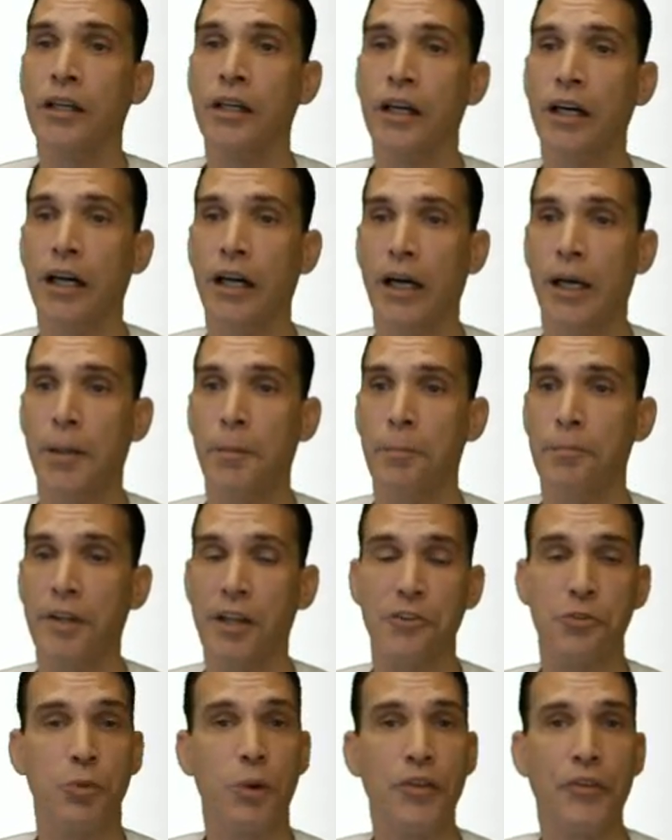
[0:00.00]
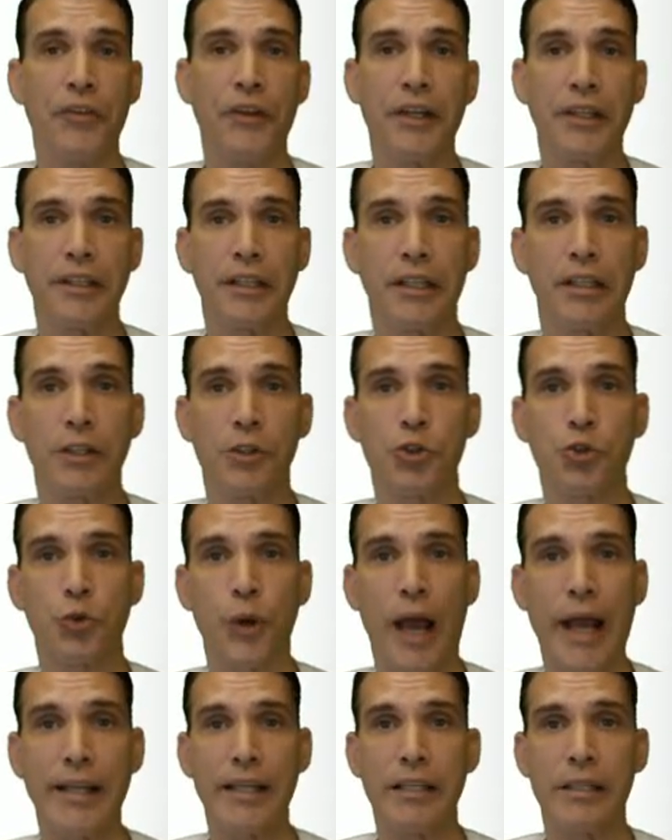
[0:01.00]
Uh, that's one thing that
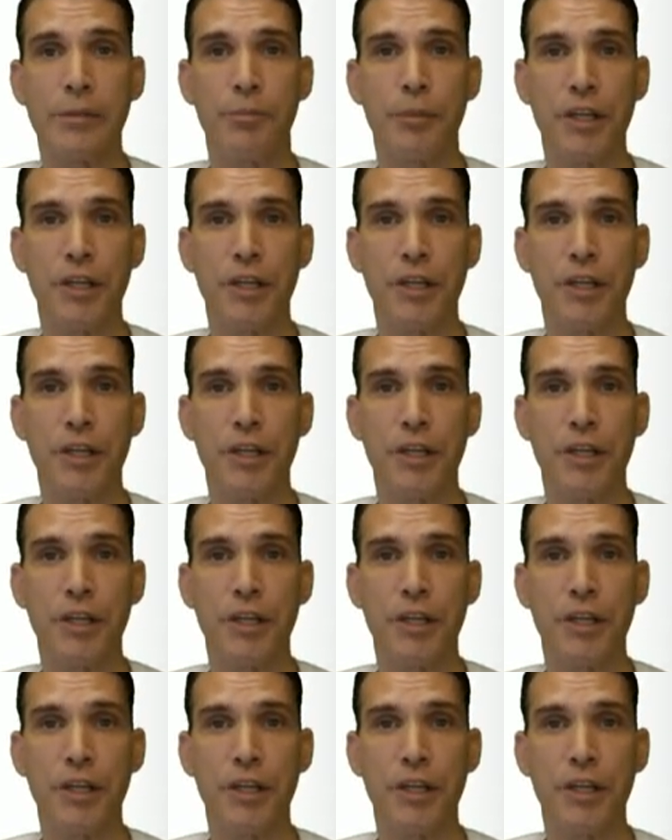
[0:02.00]
attracted